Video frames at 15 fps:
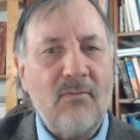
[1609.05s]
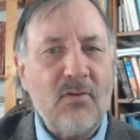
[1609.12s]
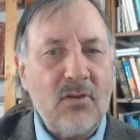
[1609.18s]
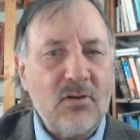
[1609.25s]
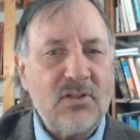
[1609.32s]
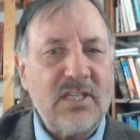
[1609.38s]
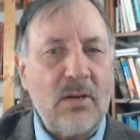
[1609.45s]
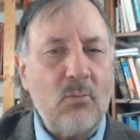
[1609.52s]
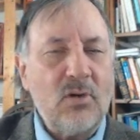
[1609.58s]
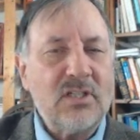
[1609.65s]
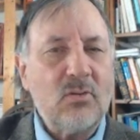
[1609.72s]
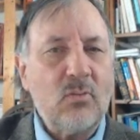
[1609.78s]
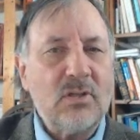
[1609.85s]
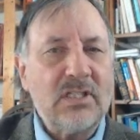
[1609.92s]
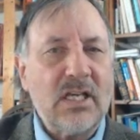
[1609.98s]
for the same
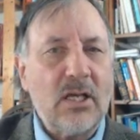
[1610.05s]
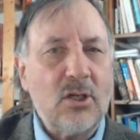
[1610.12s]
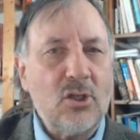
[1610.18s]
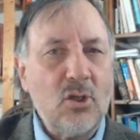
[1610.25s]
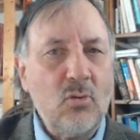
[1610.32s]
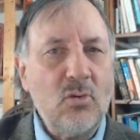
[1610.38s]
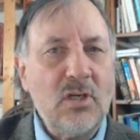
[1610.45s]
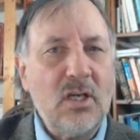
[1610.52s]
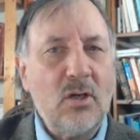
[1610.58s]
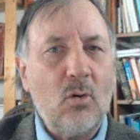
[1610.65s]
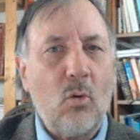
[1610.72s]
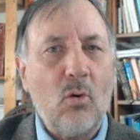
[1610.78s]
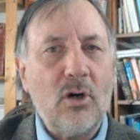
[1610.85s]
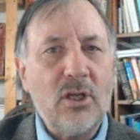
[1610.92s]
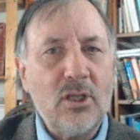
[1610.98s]
reason, we say a
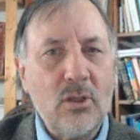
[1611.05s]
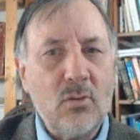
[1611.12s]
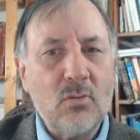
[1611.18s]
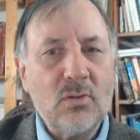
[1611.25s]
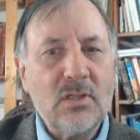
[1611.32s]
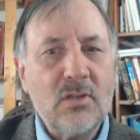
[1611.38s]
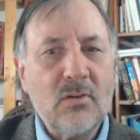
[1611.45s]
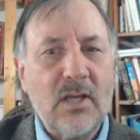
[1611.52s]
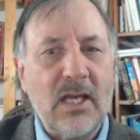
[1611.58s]
union or a use.